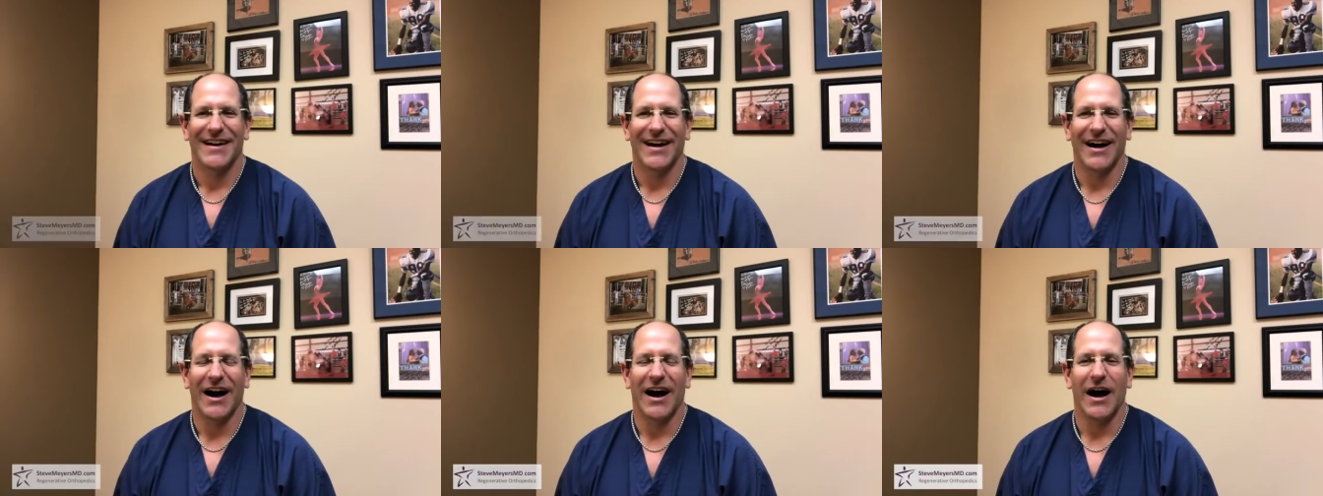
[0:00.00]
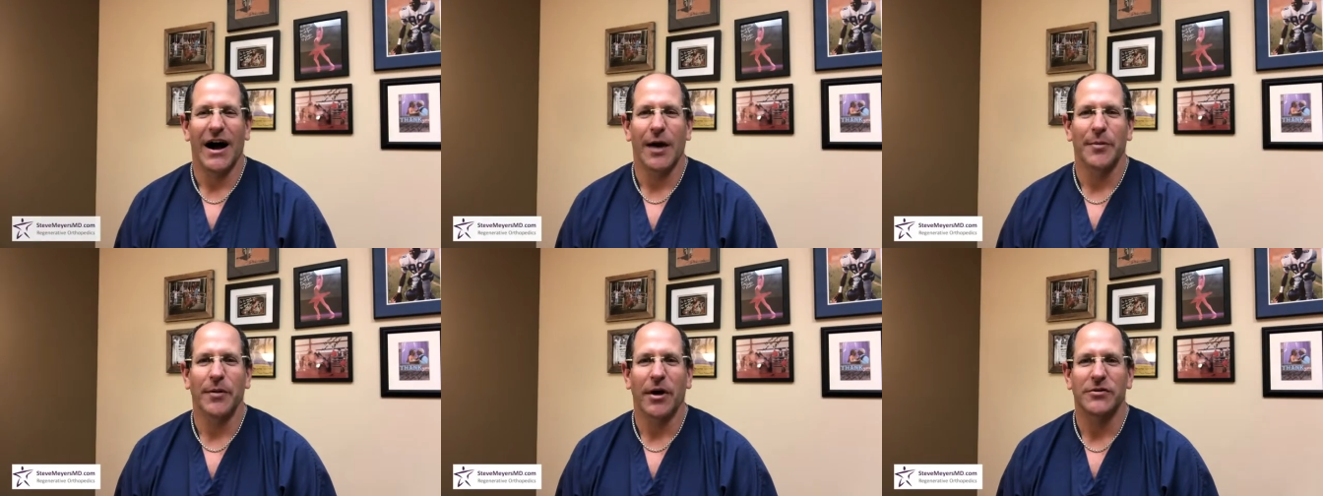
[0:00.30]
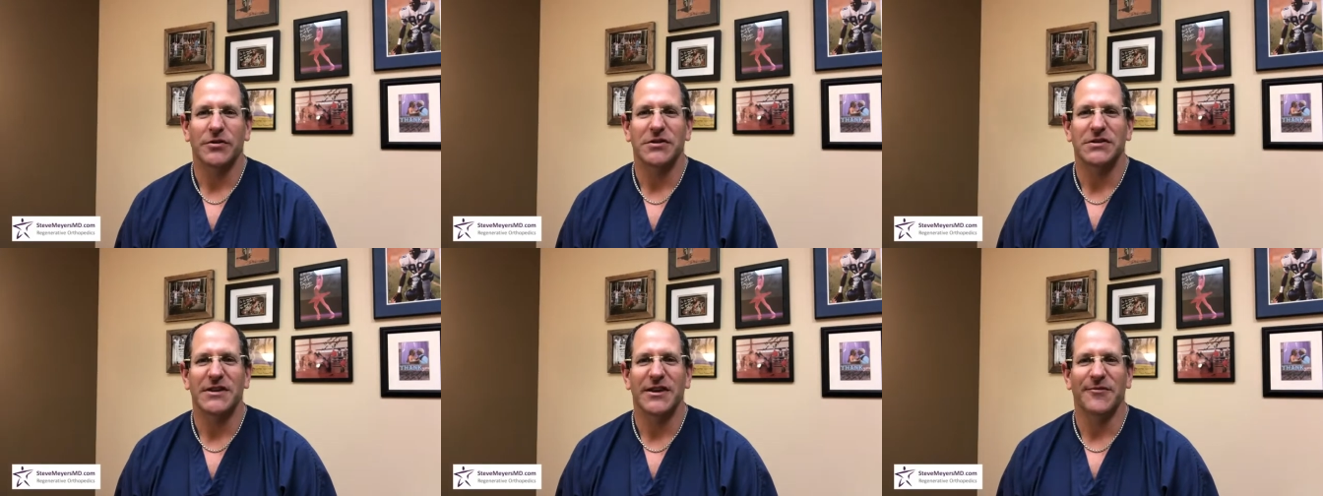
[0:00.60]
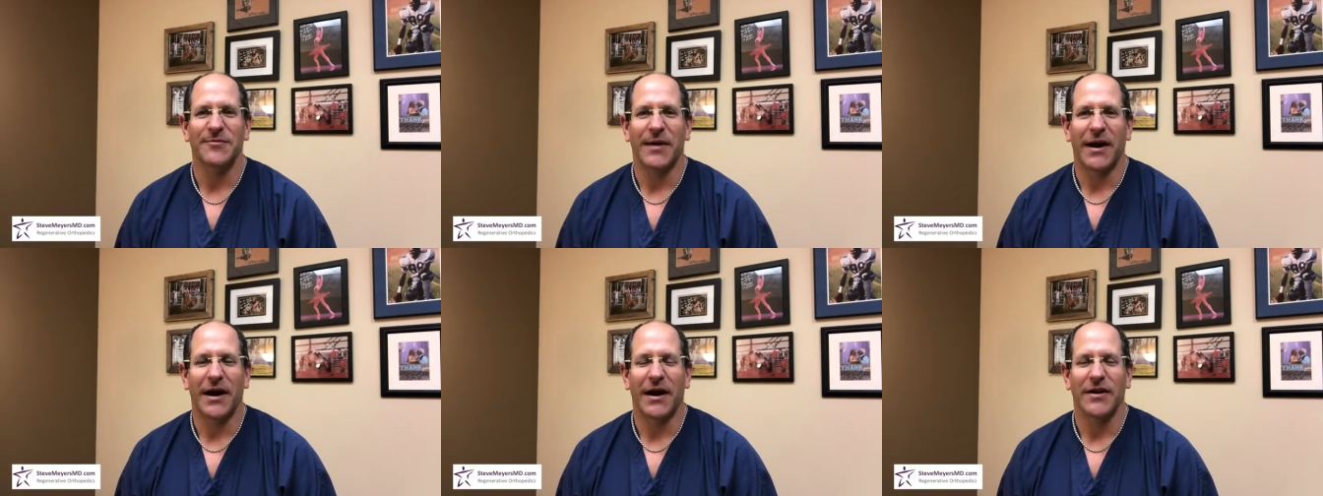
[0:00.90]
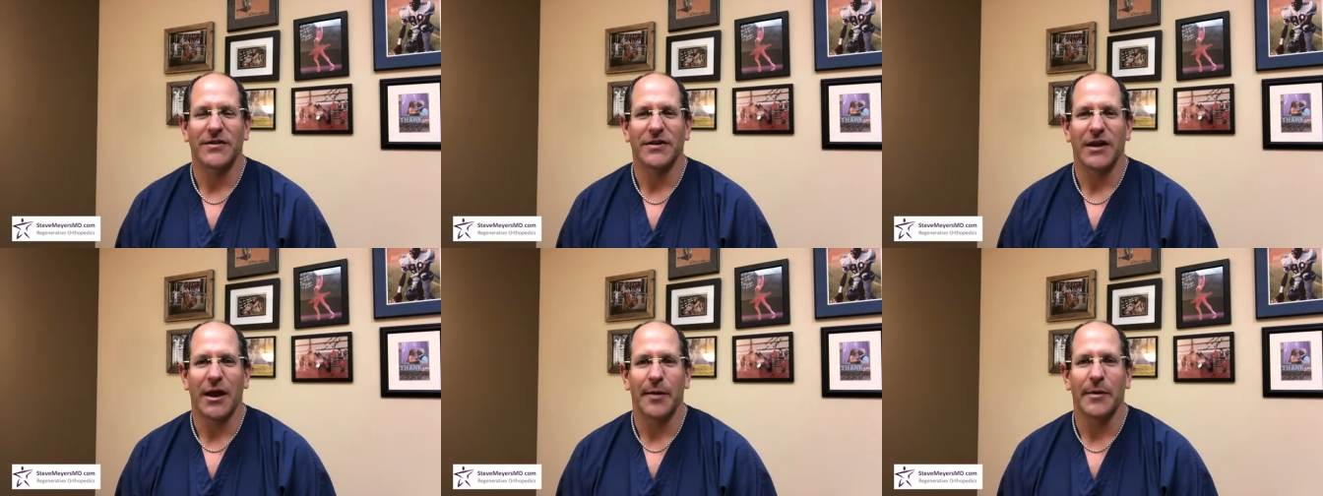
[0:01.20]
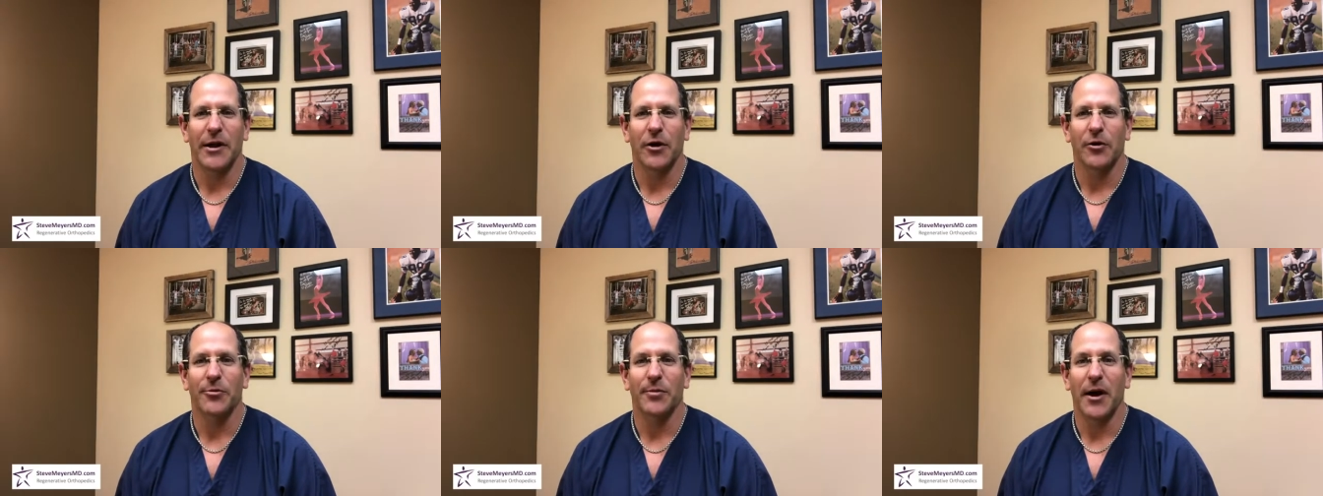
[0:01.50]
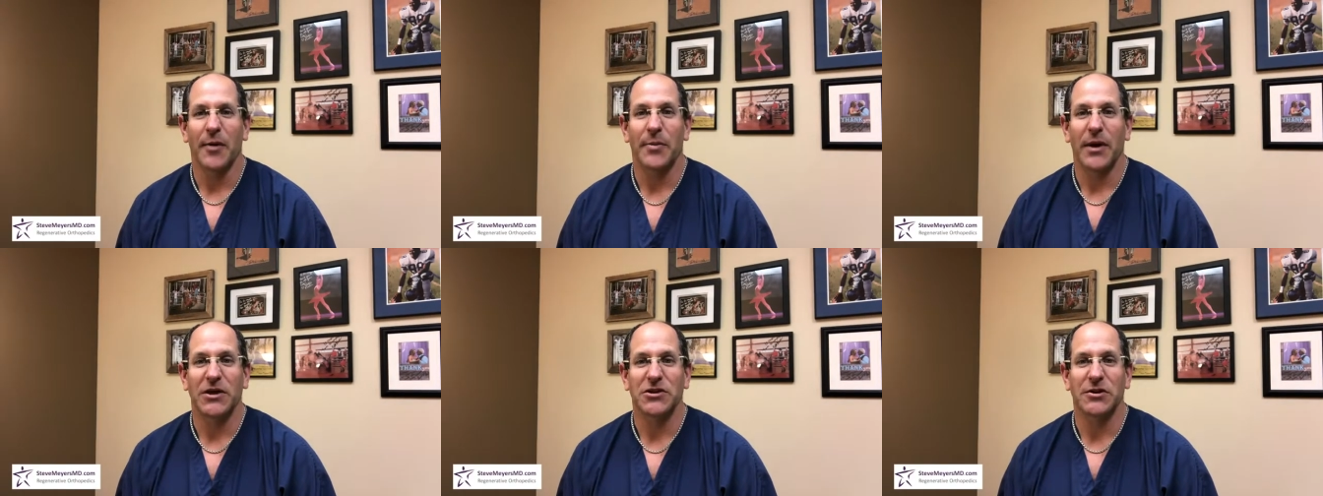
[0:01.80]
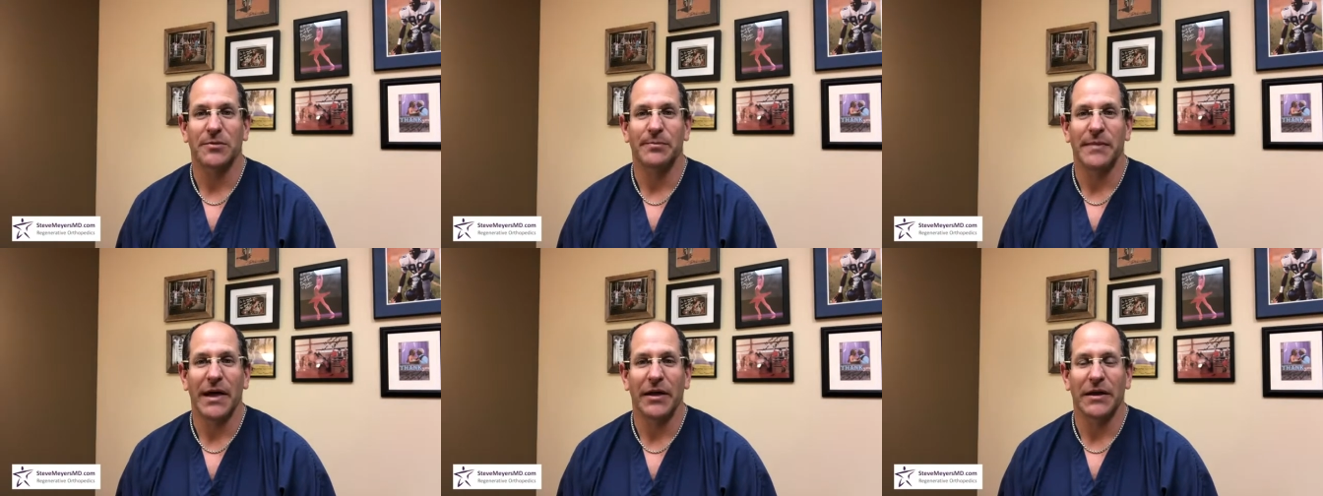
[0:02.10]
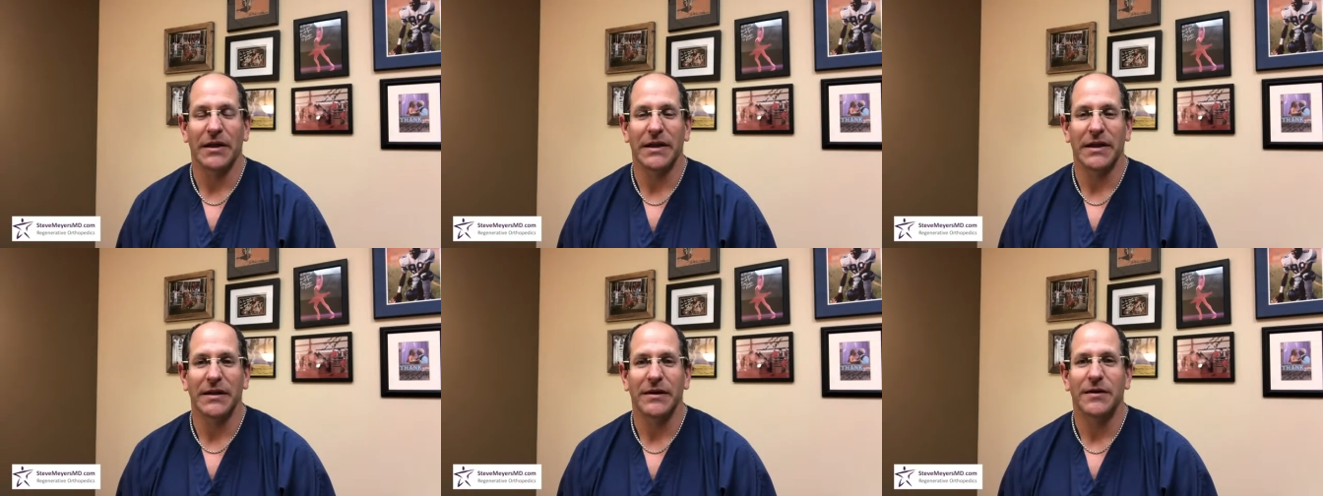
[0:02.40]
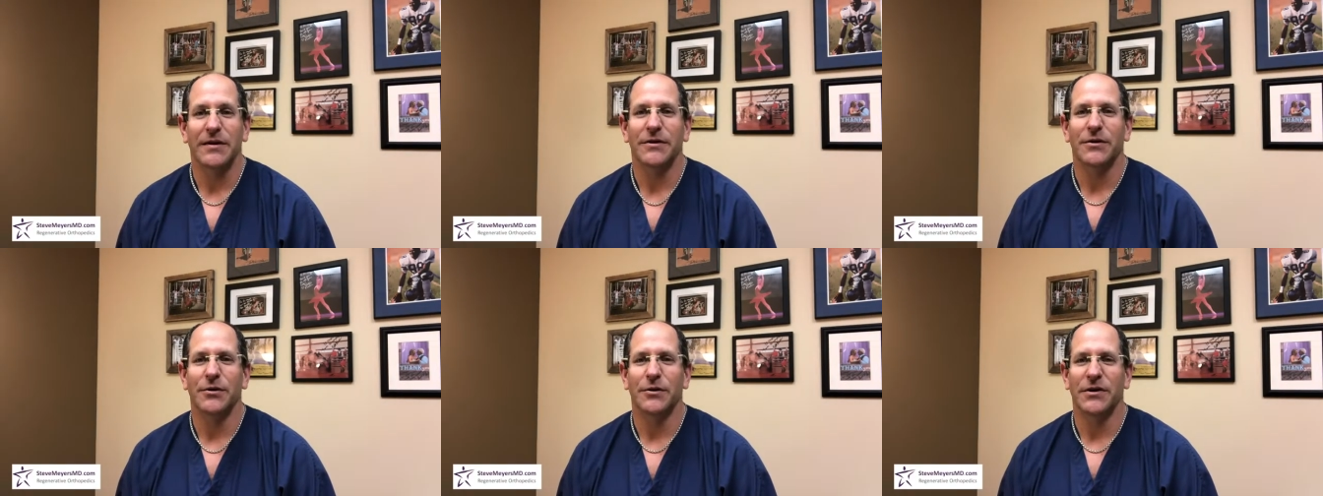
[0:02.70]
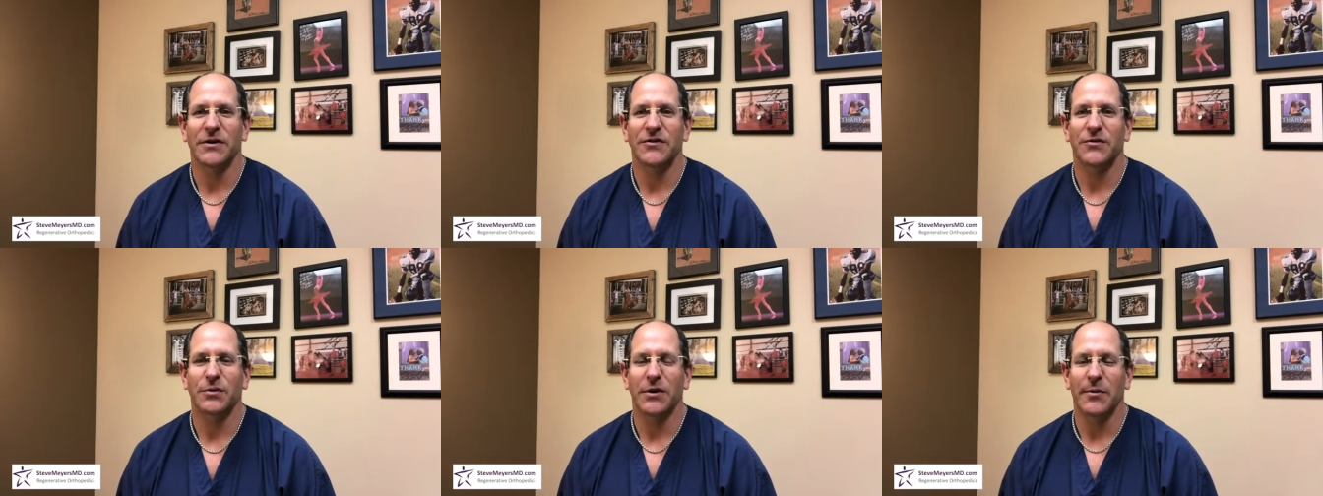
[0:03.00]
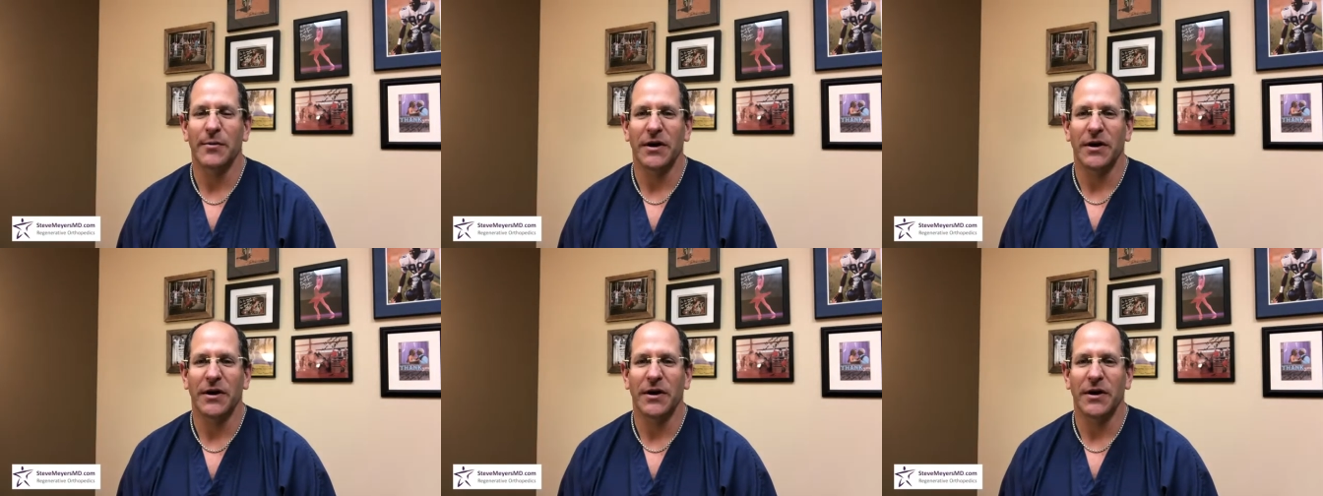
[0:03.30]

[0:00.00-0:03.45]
Hi, I'm Dr. Steve Meyers, and I'm here with my patient Mellanie, who is three